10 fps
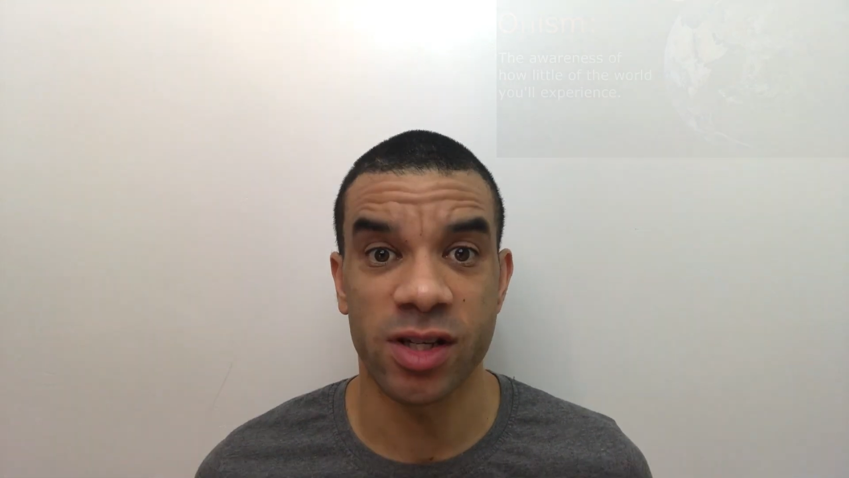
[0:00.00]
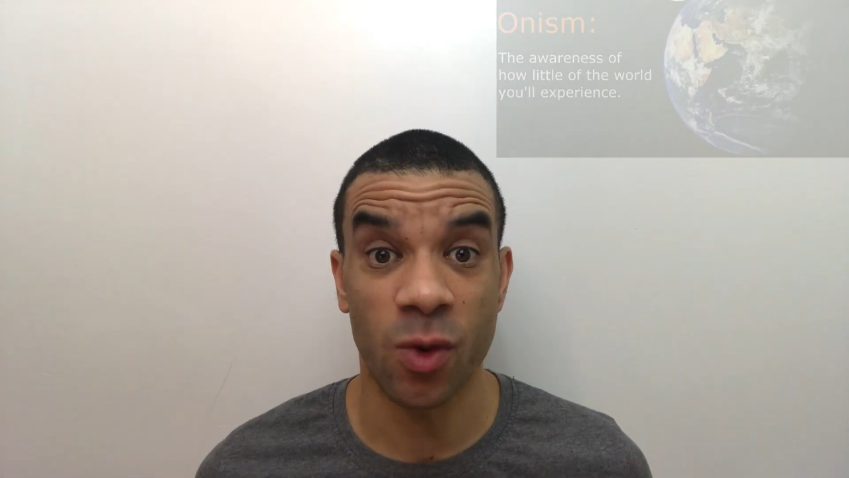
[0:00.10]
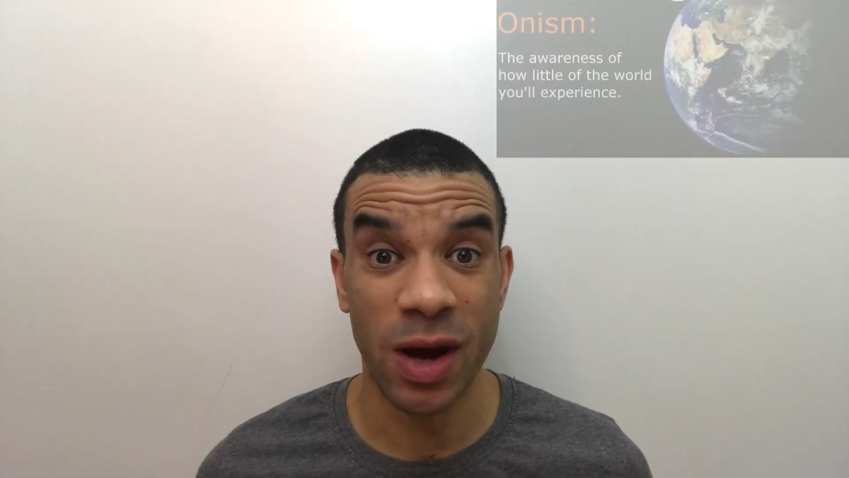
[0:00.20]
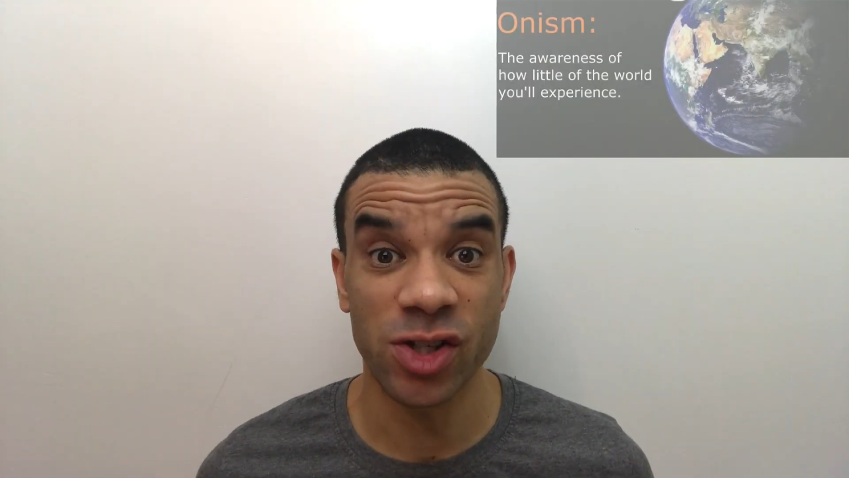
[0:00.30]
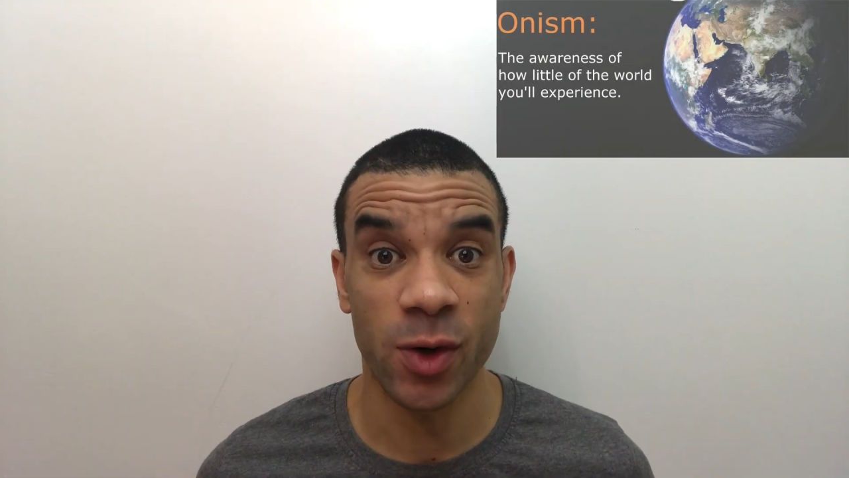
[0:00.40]

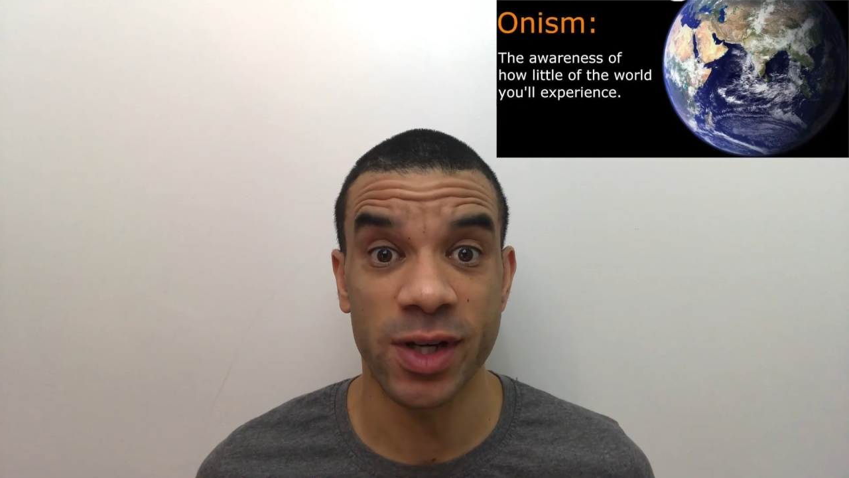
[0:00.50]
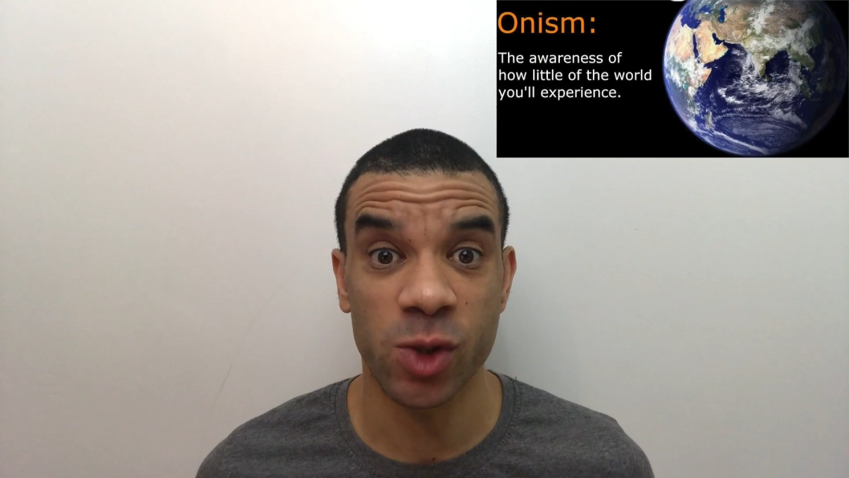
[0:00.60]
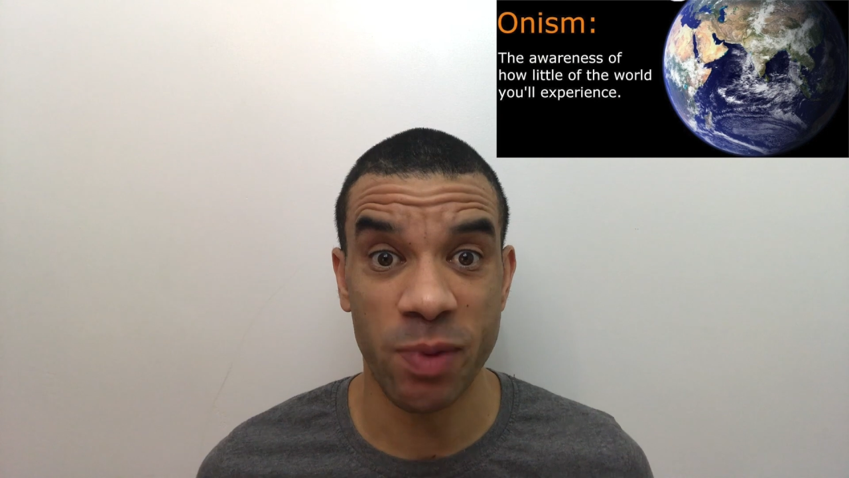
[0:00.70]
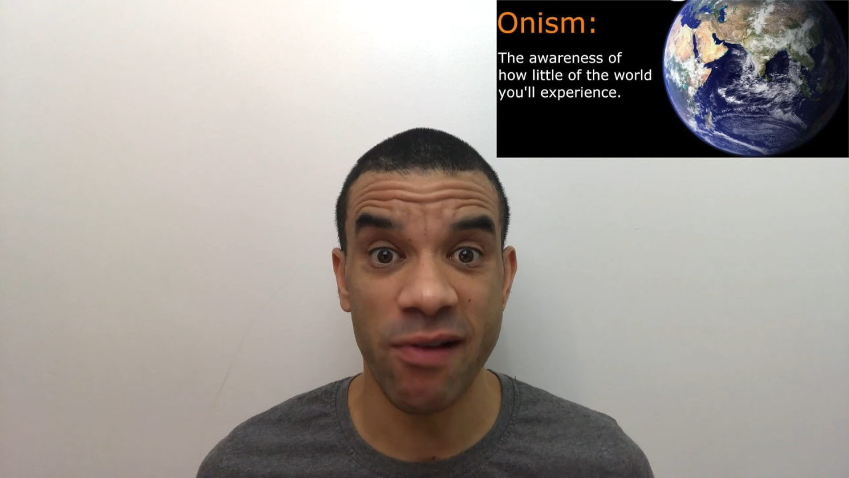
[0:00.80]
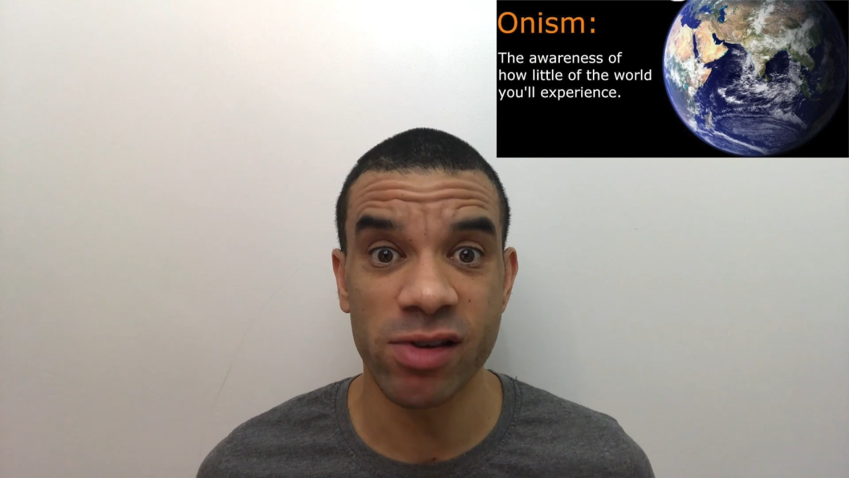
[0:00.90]
So as you
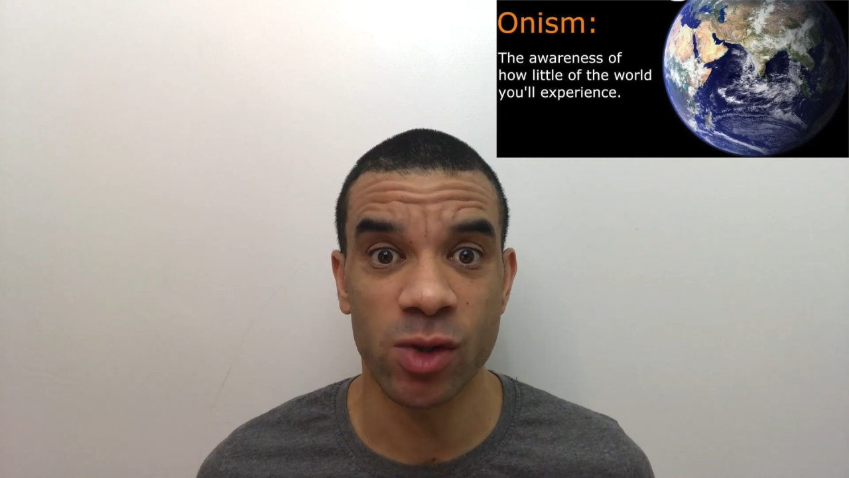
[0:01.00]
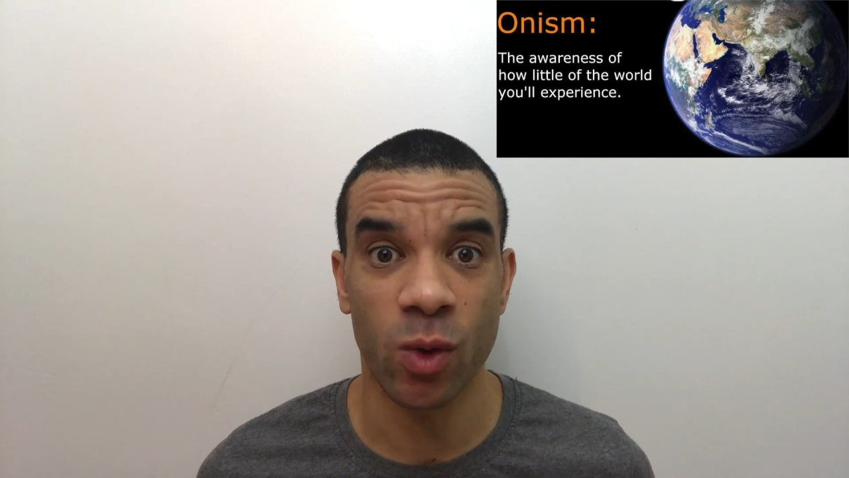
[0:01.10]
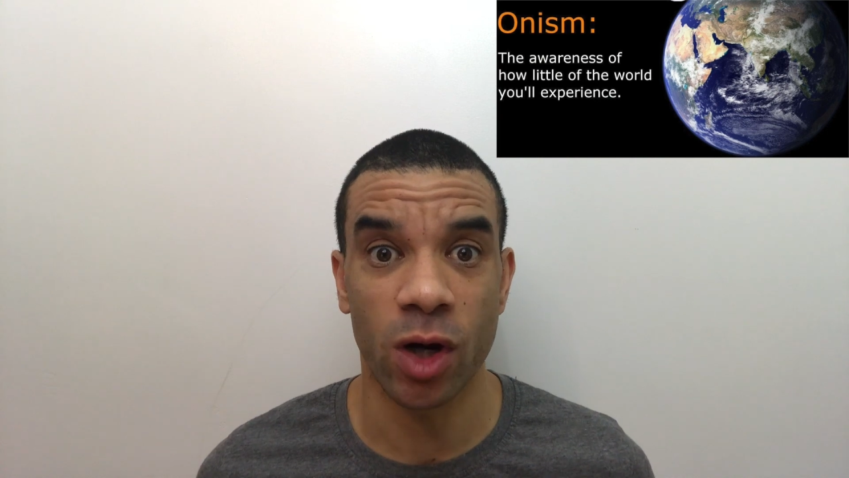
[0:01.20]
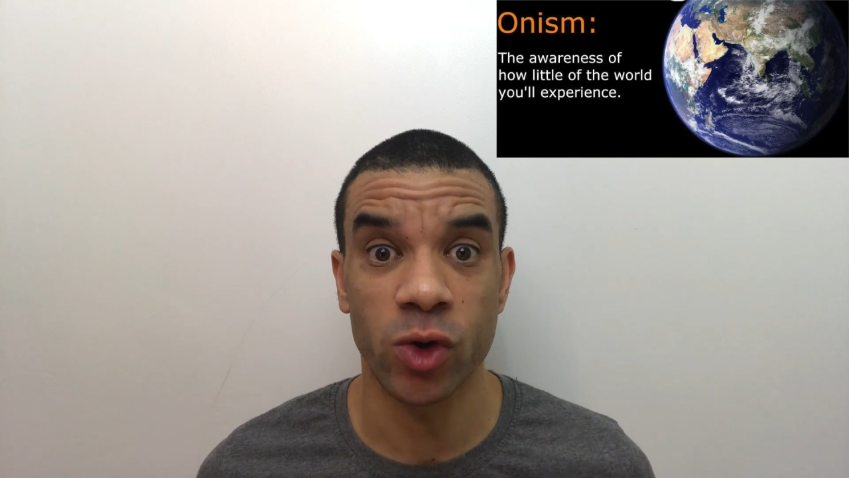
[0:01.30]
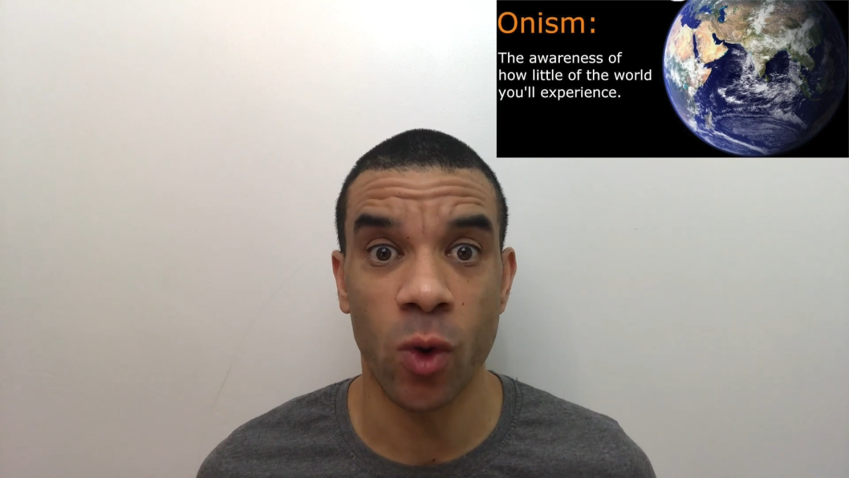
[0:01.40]
experience the world,